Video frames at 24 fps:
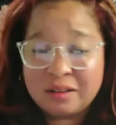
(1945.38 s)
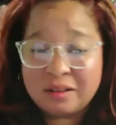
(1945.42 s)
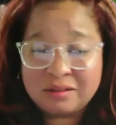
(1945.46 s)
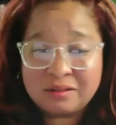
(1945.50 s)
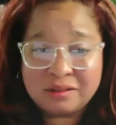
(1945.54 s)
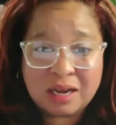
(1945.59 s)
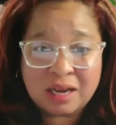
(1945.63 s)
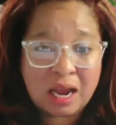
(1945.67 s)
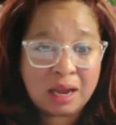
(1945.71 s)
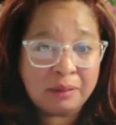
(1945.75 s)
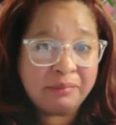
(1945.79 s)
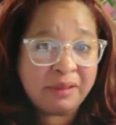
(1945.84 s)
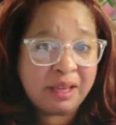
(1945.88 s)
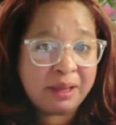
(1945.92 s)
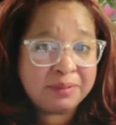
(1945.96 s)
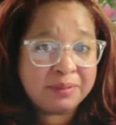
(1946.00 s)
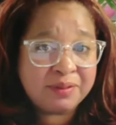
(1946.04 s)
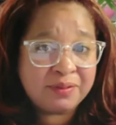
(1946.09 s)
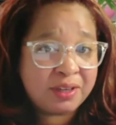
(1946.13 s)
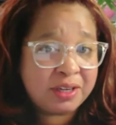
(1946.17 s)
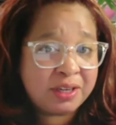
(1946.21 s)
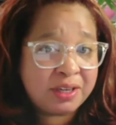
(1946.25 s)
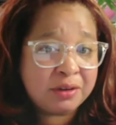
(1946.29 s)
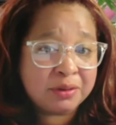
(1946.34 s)
time lapse
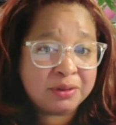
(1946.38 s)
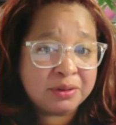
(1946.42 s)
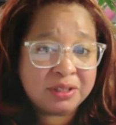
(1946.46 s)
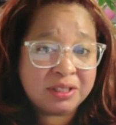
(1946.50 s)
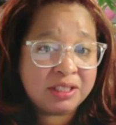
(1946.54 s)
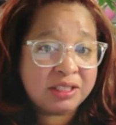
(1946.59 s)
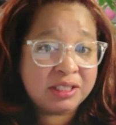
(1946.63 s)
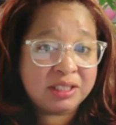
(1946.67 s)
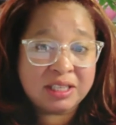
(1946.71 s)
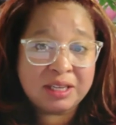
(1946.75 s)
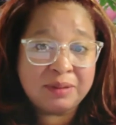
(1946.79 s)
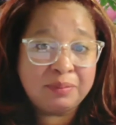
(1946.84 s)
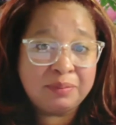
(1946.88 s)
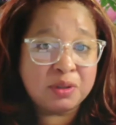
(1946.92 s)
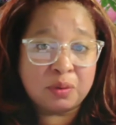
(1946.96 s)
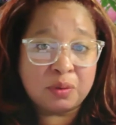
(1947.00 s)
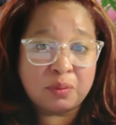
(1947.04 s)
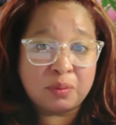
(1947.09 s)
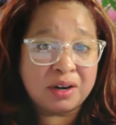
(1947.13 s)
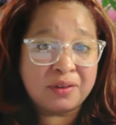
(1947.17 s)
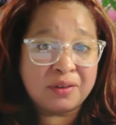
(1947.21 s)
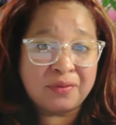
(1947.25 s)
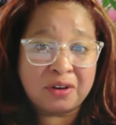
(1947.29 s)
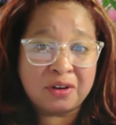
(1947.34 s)
video t- seemed to
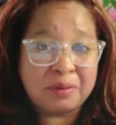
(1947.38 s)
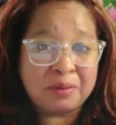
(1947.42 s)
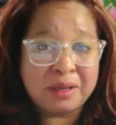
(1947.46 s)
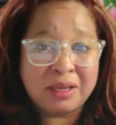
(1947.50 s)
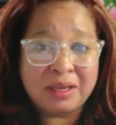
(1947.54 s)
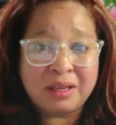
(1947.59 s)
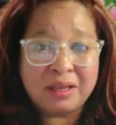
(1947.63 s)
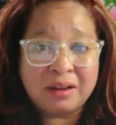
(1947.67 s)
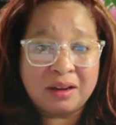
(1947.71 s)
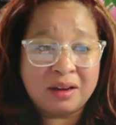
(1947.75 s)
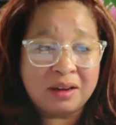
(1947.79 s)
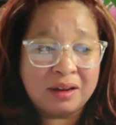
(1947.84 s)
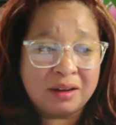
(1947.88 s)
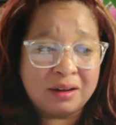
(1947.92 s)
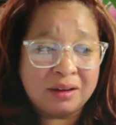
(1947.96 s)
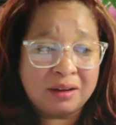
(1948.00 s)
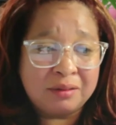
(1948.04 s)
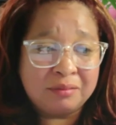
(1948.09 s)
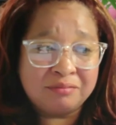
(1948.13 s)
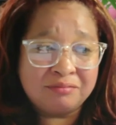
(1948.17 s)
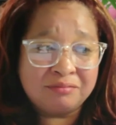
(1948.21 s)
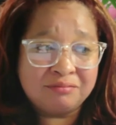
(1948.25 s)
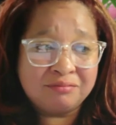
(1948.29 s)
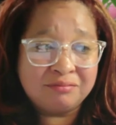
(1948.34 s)
work for me.
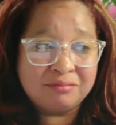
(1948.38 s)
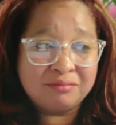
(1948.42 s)
Um,